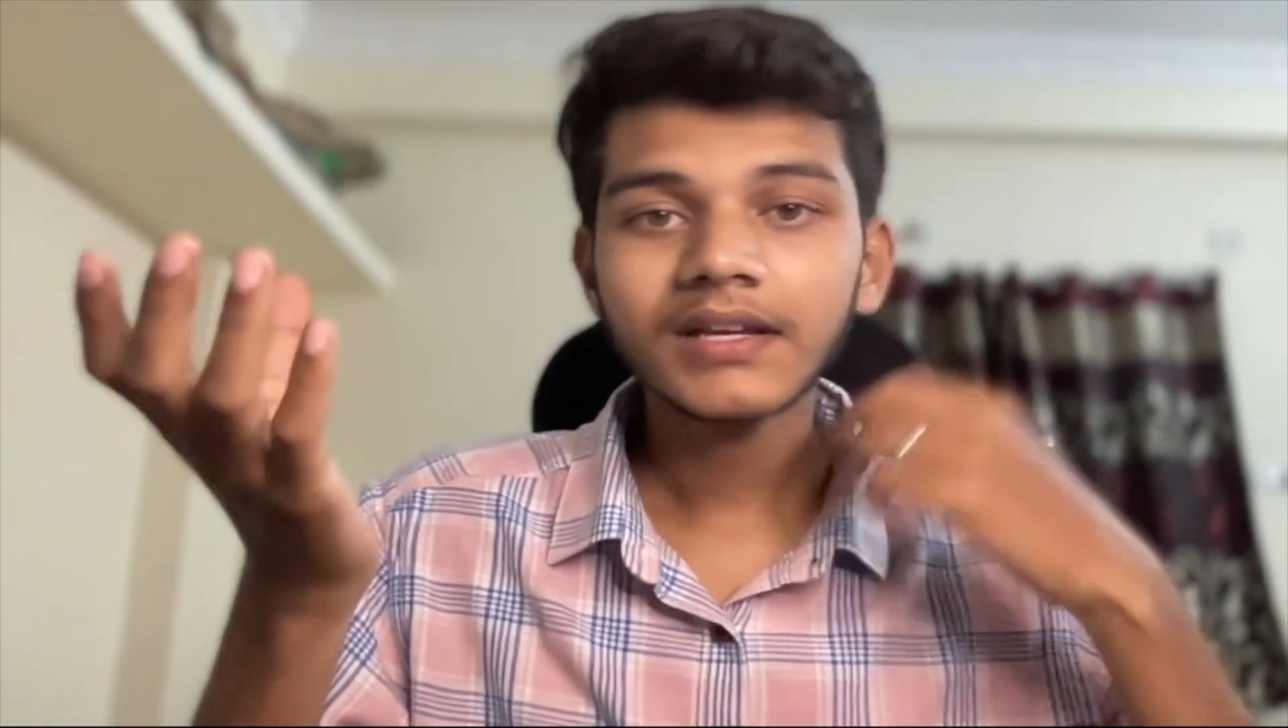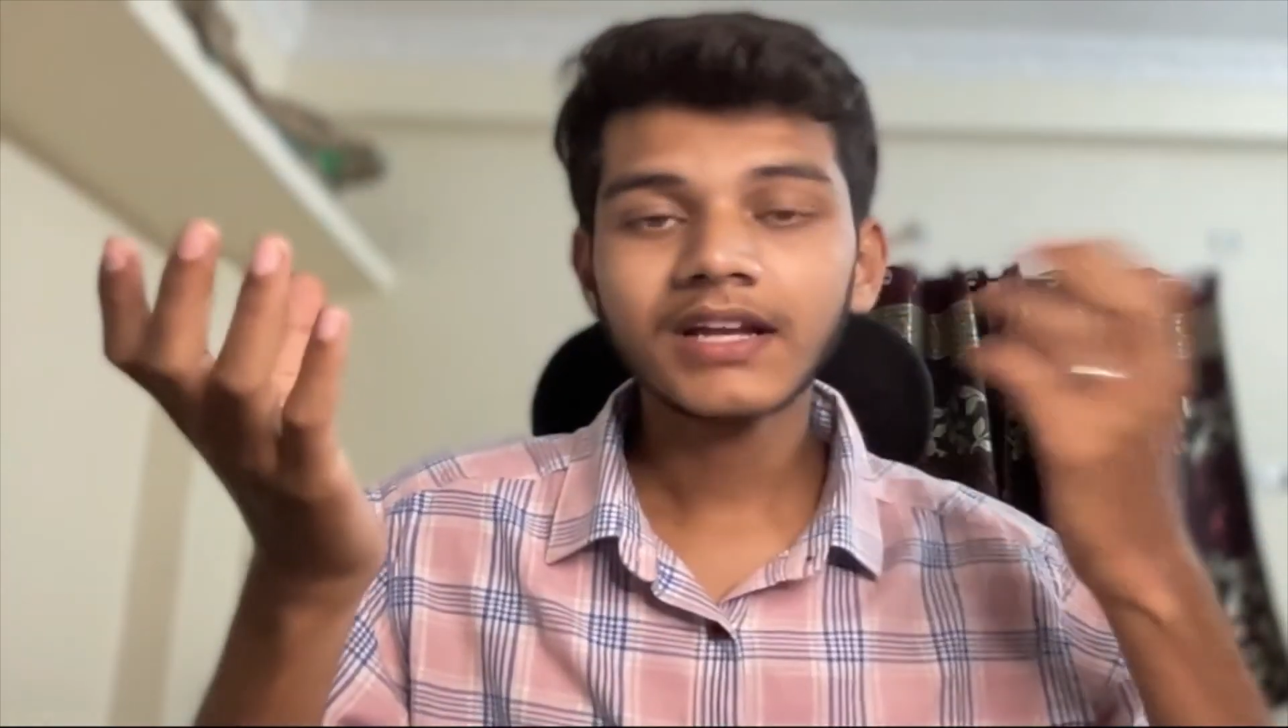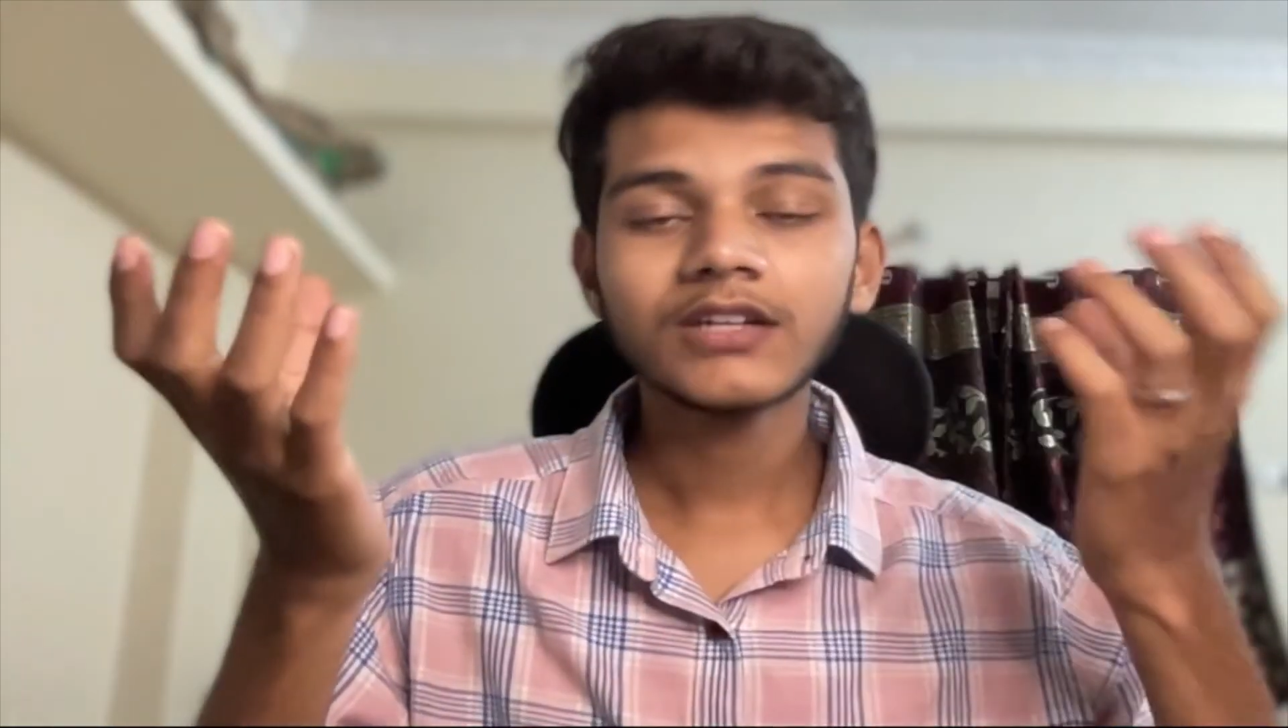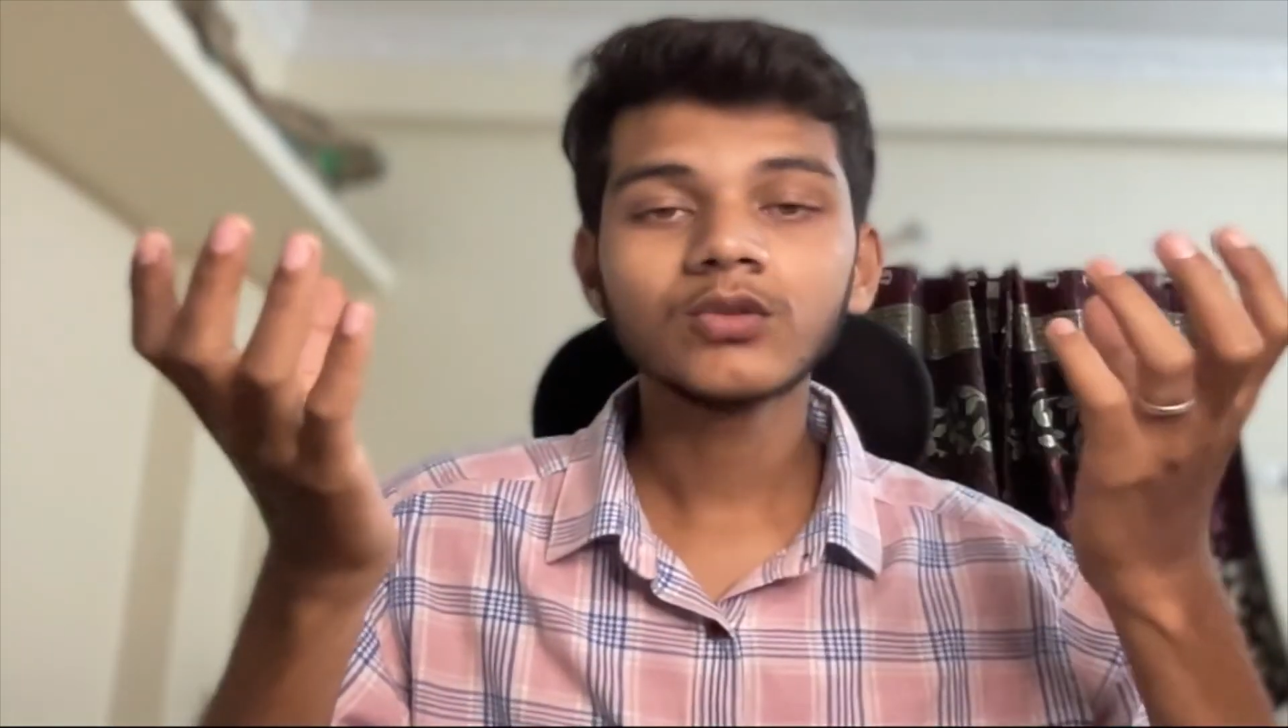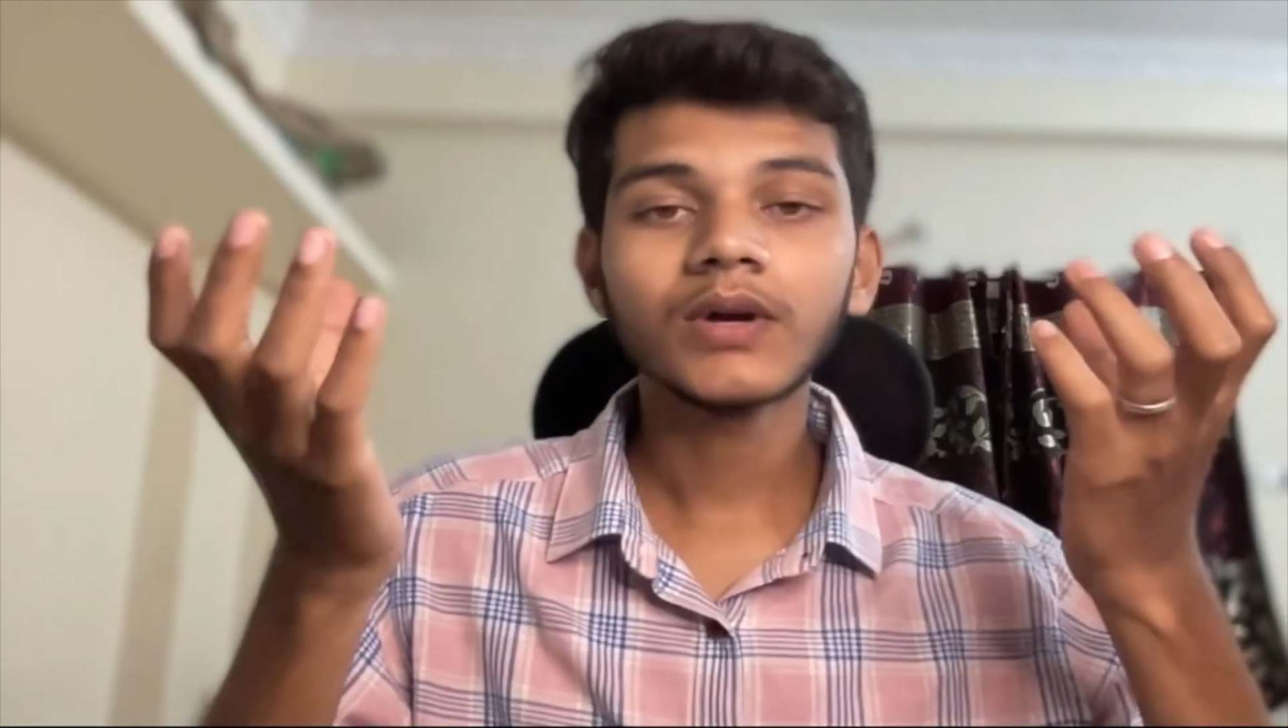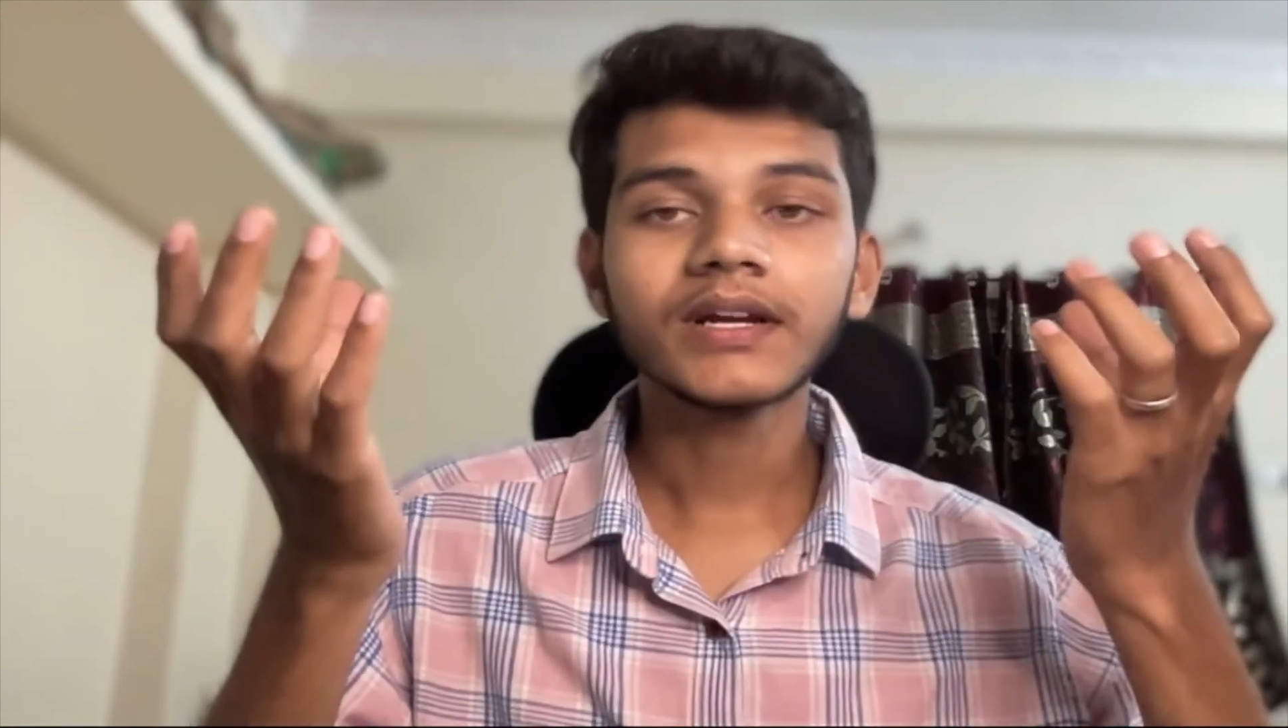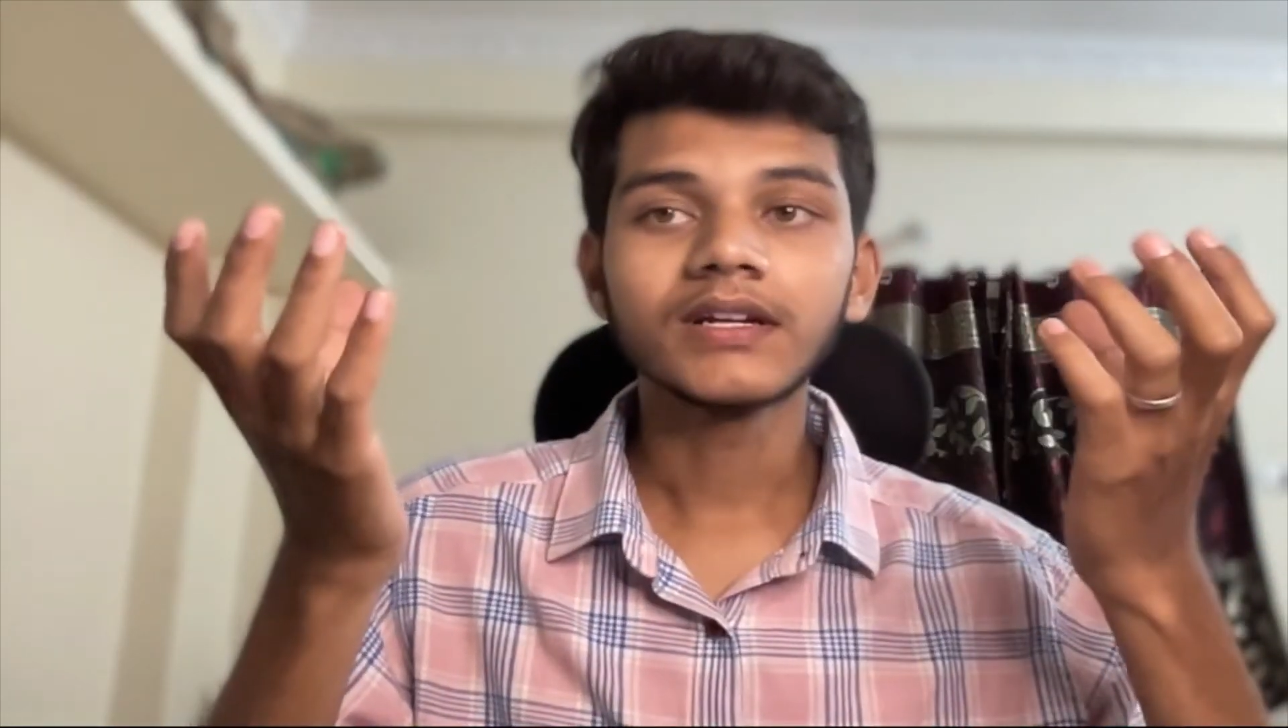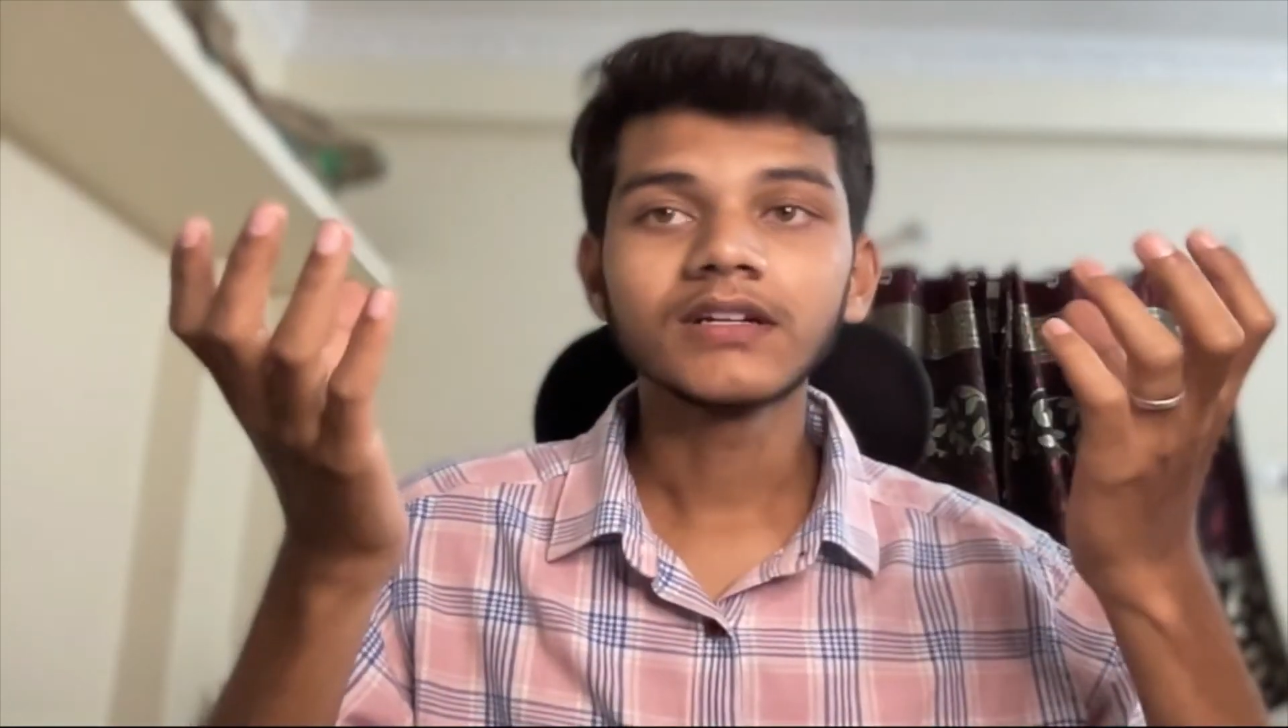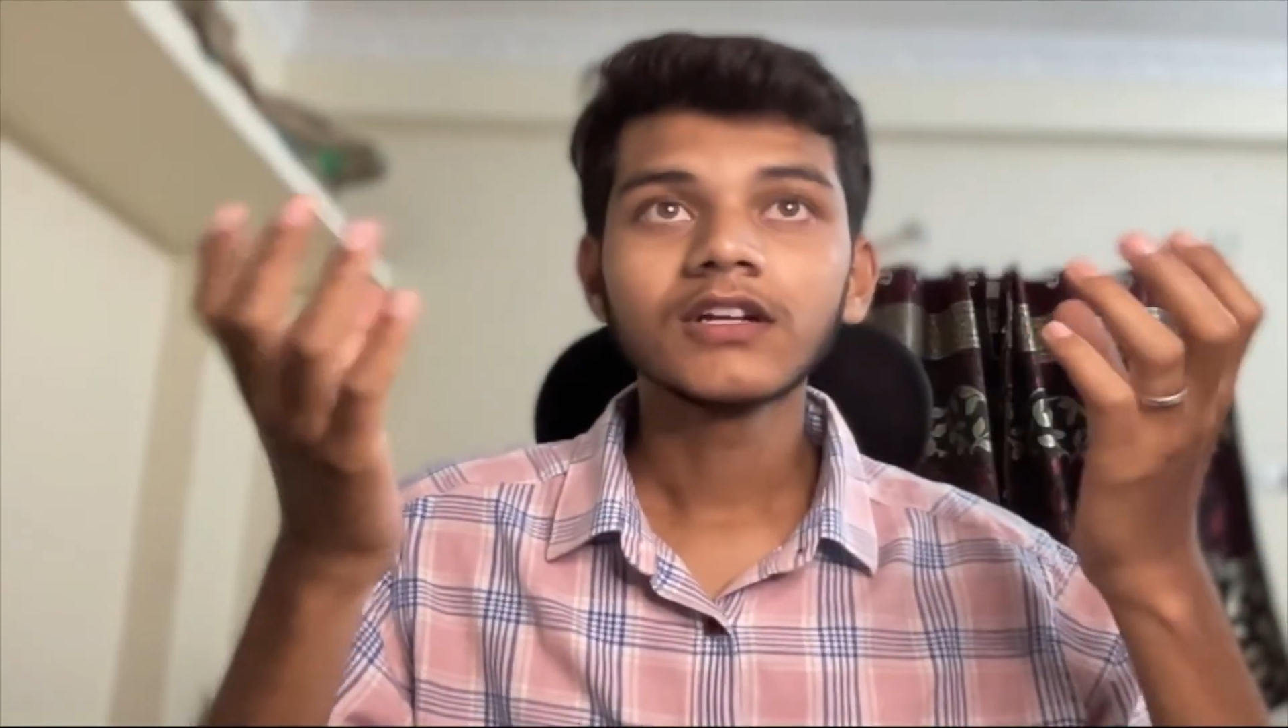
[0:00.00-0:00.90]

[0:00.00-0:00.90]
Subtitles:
and UIKit.